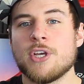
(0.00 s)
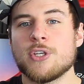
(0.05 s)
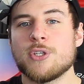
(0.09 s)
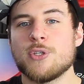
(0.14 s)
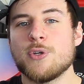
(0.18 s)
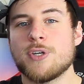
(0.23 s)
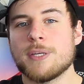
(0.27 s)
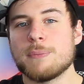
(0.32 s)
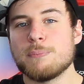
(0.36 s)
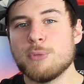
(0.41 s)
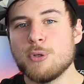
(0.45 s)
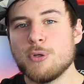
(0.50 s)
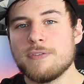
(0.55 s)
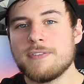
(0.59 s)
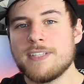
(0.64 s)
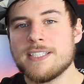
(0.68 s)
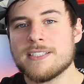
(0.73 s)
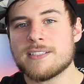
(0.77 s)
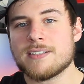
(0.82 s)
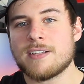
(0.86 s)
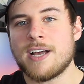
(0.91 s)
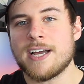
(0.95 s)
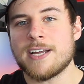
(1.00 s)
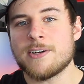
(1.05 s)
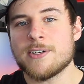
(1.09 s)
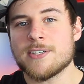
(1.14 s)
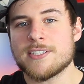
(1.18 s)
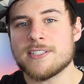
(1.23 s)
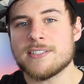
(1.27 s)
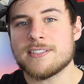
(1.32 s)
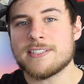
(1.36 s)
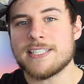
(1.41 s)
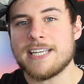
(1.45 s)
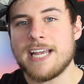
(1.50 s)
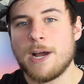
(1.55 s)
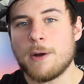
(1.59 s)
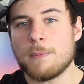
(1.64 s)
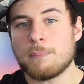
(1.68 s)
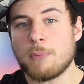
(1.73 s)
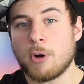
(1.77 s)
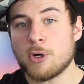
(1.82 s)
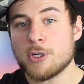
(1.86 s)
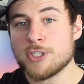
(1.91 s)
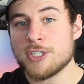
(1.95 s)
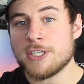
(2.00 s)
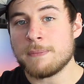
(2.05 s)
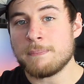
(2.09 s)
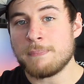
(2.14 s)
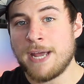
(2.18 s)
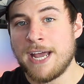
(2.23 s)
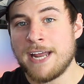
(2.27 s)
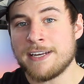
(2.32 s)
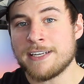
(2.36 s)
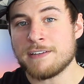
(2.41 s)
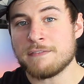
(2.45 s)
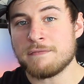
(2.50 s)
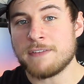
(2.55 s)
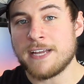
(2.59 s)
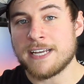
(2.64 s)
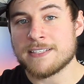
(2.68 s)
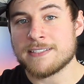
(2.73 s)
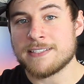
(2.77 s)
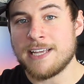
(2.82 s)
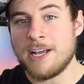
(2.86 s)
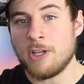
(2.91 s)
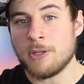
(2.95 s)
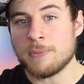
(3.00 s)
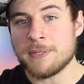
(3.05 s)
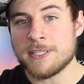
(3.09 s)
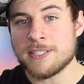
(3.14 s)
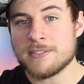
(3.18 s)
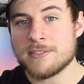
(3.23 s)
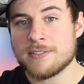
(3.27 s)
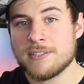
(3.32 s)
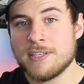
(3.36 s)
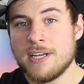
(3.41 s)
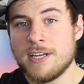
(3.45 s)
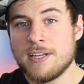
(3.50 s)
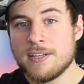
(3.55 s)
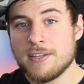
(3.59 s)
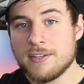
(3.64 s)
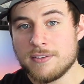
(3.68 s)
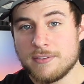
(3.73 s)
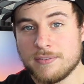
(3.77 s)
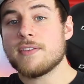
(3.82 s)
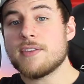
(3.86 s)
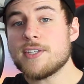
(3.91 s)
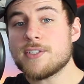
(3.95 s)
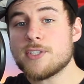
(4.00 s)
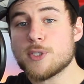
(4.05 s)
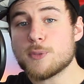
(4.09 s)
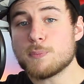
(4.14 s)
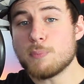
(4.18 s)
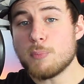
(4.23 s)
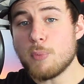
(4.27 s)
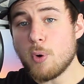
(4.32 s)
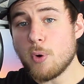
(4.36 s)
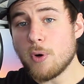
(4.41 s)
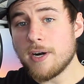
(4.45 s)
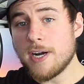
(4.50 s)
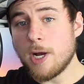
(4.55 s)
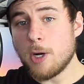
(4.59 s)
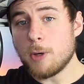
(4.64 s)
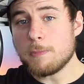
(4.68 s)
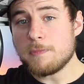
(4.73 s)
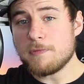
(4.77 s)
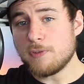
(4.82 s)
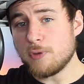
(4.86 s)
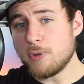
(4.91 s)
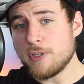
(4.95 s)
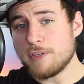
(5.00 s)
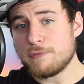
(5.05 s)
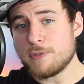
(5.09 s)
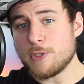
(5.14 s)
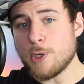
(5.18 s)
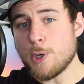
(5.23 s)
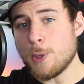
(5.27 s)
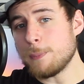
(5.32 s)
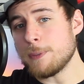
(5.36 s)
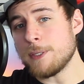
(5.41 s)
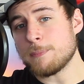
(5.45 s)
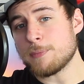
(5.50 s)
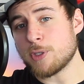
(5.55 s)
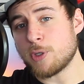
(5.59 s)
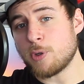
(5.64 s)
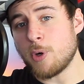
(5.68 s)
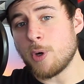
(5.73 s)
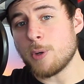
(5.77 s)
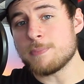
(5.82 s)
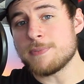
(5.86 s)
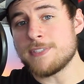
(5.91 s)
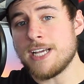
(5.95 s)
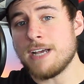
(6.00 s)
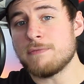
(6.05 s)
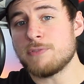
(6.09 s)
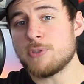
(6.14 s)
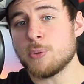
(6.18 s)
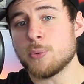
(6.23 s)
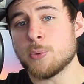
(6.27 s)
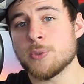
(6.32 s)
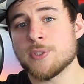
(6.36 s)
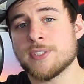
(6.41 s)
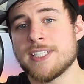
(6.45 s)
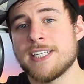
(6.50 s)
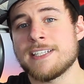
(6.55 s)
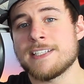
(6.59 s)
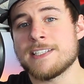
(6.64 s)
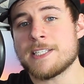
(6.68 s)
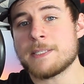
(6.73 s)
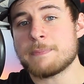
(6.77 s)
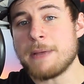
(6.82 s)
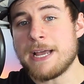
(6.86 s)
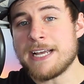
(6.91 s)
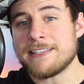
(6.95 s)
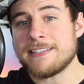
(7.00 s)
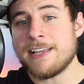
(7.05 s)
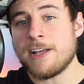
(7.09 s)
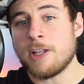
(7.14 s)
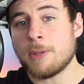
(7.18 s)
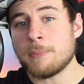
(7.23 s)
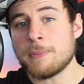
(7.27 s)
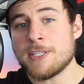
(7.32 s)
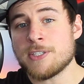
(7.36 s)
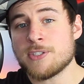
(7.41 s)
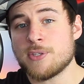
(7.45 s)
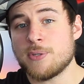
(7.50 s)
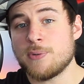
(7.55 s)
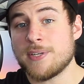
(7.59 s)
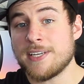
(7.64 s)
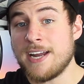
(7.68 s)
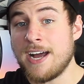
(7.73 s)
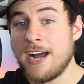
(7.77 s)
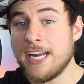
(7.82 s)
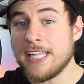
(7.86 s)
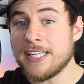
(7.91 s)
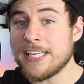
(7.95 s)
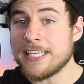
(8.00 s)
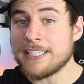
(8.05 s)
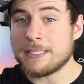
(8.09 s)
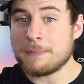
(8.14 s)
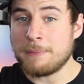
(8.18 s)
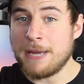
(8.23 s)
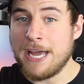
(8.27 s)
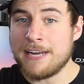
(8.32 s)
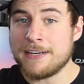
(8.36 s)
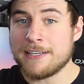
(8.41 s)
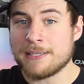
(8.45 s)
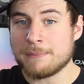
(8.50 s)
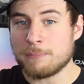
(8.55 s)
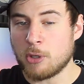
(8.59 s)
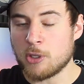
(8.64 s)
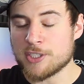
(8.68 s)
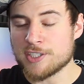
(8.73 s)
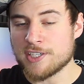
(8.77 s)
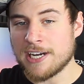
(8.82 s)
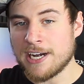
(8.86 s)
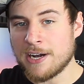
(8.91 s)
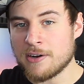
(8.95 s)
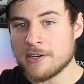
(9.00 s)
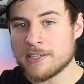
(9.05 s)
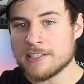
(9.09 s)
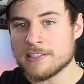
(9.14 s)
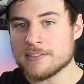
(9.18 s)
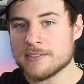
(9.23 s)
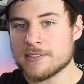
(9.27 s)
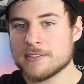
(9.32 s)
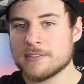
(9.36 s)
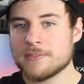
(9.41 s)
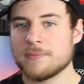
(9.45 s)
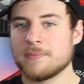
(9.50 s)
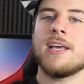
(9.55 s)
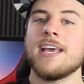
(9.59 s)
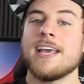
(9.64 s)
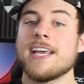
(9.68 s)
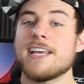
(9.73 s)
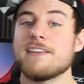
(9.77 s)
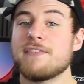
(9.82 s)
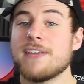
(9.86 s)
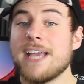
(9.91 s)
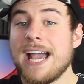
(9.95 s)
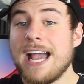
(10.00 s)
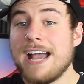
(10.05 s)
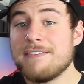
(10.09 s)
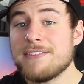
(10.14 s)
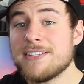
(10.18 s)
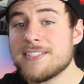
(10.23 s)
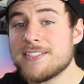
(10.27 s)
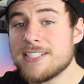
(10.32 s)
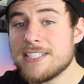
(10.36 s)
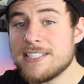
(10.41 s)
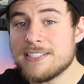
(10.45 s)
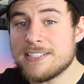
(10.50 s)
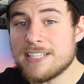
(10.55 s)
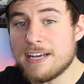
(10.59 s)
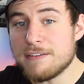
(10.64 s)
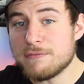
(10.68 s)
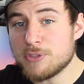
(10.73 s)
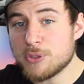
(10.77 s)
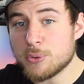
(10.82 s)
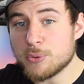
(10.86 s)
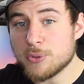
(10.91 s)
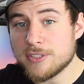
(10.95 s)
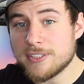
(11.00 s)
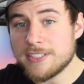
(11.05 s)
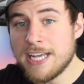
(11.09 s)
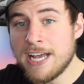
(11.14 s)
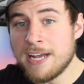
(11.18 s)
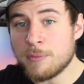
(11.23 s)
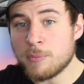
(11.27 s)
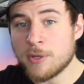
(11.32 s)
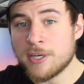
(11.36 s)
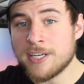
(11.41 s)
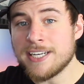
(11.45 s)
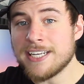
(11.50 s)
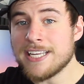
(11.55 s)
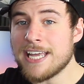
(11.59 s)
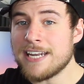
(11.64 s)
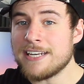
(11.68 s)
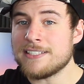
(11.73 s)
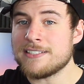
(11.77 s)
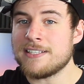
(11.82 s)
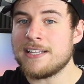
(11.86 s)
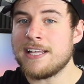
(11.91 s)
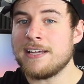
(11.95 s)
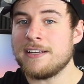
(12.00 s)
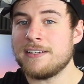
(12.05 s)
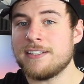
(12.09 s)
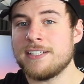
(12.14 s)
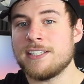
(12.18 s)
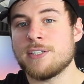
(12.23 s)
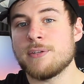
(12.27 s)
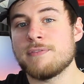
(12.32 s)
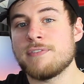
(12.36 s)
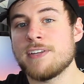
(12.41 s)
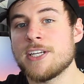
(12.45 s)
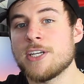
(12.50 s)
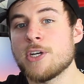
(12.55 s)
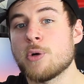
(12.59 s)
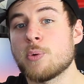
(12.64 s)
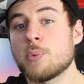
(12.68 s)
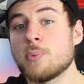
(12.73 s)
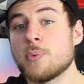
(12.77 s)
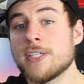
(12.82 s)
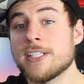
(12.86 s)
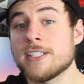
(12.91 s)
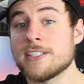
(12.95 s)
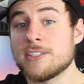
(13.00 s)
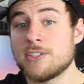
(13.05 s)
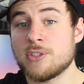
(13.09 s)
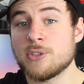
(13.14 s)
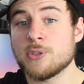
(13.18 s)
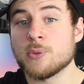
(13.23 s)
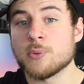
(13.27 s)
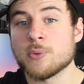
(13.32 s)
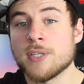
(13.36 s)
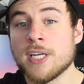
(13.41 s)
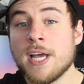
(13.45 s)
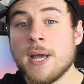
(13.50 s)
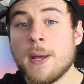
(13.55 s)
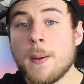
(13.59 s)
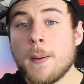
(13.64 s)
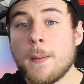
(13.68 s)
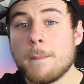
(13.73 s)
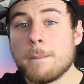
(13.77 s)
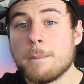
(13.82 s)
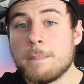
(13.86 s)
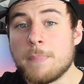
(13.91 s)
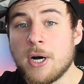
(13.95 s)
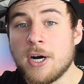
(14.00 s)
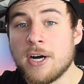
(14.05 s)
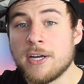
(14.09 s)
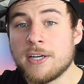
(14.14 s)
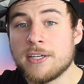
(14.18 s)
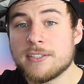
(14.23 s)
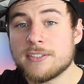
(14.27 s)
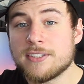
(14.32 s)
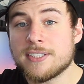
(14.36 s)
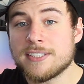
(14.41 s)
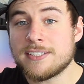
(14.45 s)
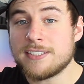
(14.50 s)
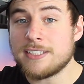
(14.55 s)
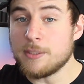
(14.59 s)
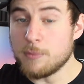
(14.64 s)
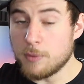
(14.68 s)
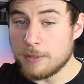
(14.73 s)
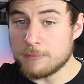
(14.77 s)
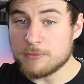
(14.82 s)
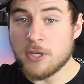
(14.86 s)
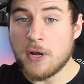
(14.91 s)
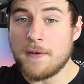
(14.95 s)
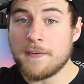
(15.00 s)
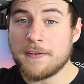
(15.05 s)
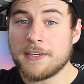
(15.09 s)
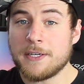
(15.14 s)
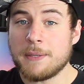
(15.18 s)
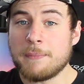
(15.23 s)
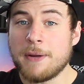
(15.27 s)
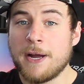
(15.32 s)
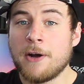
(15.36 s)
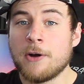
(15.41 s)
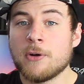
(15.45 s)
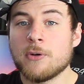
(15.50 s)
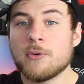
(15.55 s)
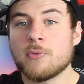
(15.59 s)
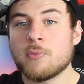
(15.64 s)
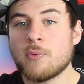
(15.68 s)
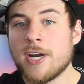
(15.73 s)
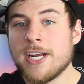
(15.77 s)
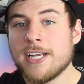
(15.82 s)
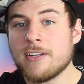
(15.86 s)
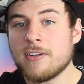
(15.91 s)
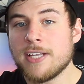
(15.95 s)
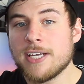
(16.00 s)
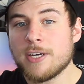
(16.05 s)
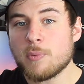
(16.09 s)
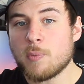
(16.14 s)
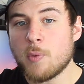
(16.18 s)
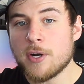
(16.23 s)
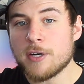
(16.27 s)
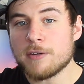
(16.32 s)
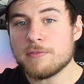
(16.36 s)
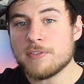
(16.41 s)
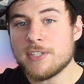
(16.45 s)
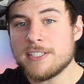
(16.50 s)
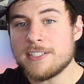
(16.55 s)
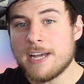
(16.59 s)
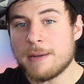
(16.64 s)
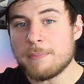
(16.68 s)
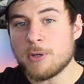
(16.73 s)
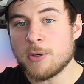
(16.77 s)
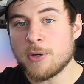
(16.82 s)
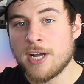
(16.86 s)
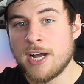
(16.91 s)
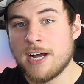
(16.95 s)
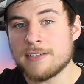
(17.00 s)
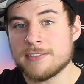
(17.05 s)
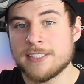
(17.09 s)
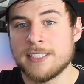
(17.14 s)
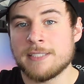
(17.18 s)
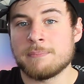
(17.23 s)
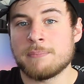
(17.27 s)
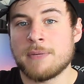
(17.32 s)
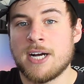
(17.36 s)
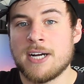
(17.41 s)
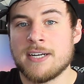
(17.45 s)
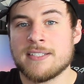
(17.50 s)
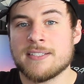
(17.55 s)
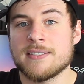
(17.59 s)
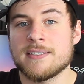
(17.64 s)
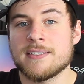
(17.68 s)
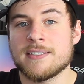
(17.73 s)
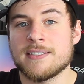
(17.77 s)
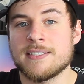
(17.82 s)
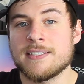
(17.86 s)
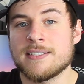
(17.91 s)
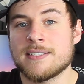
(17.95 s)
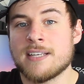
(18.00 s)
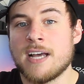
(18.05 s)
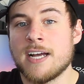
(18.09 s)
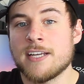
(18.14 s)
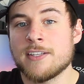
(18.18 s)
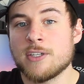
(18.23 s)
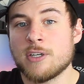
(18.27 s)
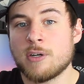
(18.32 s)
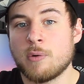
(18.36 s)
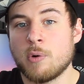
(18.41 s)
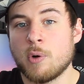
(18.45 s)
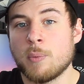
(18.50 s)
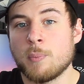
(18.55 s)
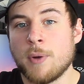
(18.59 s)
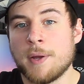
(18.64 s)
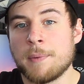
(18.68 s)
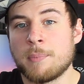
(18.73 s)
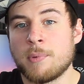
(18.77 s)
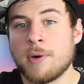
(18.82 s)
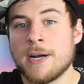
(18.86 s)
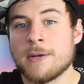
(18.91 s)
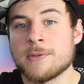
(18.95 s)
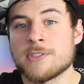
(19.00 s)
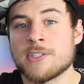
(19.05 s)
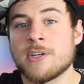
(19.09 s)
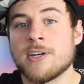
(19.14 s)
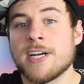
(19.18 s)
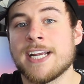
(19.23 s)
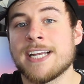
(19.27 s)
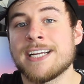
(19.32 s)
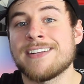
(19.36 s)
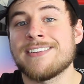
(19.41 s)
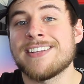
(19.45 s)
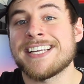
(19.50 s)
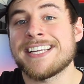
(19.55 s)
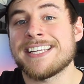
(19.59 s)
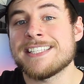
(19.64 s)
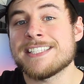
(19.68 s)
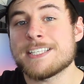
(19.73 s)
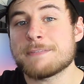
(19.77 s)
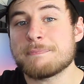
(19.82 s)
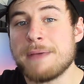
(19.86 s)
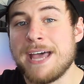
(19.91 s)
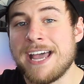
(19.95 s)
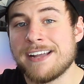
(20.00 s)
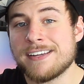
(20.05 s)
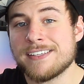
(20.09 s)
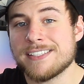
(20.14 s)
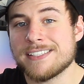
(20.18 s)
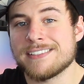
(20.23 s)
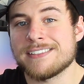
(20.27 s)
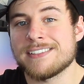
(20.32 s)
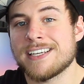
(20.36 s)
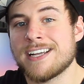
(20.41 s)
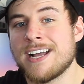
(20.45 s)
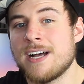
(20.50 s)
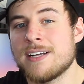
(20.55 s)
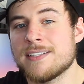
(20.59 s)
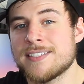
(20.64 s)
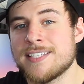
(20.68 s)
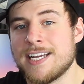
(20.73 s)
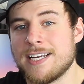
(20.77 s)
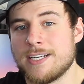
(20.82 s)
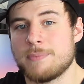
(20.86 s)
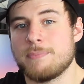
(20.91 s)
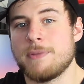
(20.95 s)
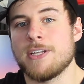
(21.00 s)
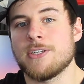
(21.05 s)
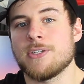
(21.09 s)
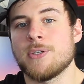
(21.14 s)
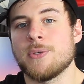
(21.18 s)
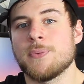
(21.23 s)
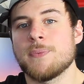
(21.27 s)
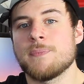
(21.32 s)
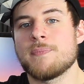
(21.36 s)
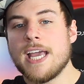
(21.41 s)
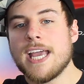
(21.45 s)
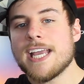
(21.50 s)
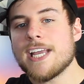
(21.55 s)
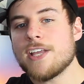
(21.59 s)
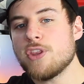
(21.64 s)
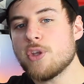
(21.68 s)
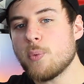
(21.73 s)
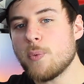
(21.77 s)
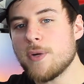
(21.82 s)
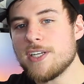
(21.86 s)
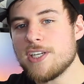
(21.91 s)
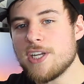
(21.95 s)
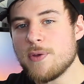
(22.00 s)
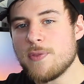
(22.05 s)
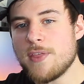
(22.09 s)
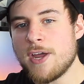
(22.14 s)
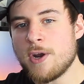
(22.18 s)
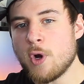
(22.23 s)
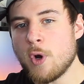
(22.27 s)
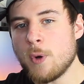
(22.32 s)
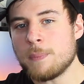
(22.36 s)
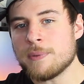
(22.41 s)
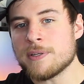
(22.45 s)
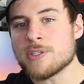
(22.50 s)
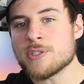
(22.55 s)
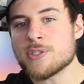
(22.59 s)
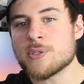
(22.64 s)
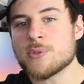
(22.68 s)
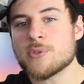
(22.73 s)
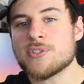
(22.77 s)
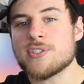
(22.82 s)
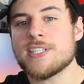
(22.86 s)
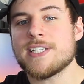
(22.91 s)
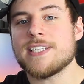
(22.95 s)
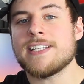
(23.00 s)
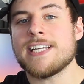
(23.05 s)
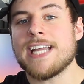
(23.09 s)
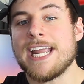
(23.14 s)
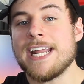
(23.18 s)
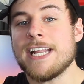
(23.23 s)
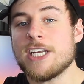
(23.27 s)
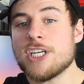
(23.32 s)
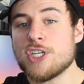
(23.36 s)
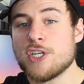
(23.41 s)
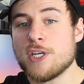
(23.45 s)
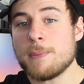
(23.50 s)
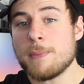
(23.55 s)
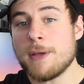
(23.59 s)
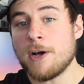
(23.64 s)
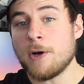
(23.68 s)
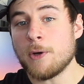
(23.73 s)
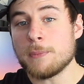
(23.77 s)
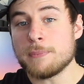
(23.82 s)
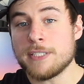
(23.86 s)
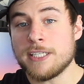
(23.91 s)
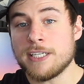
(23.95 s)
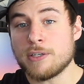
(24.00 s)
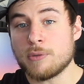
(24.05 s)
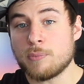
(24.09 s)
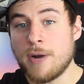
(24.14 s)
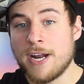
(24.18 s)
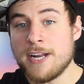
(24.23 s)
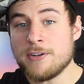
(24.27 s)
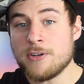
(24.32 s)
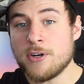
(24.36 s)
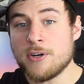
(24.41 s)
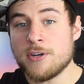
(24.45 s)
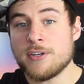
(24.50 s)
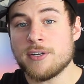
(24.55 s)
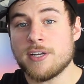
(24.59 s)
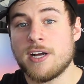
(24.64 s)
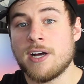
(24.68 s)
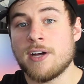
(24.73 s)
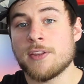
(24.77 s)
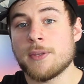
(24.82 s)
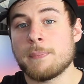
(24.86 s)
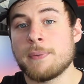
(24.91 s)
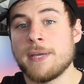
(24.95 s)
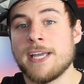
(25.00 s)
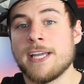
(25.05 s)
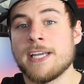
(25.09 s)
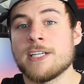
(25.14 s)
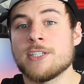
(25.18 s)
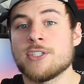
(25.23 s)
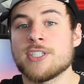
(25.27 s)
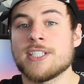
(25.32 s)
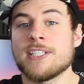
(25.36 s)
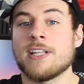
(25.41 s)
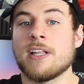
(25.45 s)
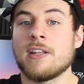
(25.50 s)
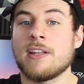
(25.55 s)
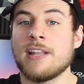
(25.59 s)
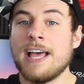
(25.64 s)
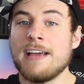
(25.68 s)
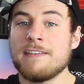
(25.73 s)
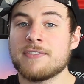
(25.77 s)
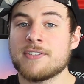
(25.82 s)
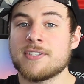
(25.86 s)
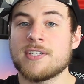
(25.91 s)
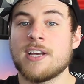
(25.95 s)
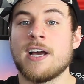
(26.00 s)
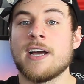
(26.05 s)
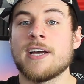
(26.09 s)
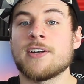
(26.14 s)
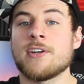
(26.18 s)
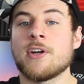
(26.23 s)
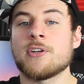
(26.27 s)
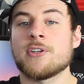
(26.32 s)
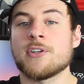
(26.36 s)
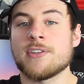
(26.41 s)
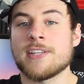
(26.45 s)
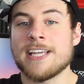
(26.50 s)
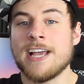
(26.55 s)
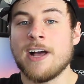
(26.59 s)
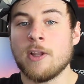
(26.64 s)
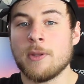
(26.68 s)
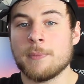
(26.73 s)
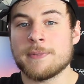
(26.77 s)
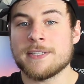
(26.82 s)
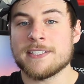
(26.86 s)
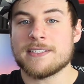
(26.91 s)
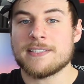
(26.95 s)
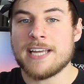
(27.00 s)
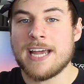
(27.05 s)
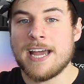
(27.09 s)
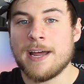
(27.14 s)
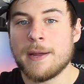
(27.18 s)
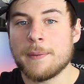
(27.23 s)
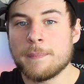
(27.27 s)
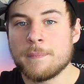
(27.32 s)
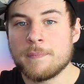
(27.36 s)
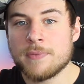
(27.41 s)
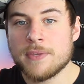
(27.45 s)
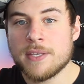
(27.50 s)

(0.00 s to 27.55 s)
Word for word: You can move these sliders and see how margin and padding affects the elements. This is more helpful if you open up the Chrome DevTools and inspect the elements so you can highlight the padding and margin areas. If you haven't seen DevTools yet, we're going to get into that in a video really soon. But to see what I'm talking about, right-click one of the demo content boxes inside the Chrome web browser and click Inspect in the context menu. In the window that opens, you'll see the H T M L being rendered on the page in the left side under the Elements tab.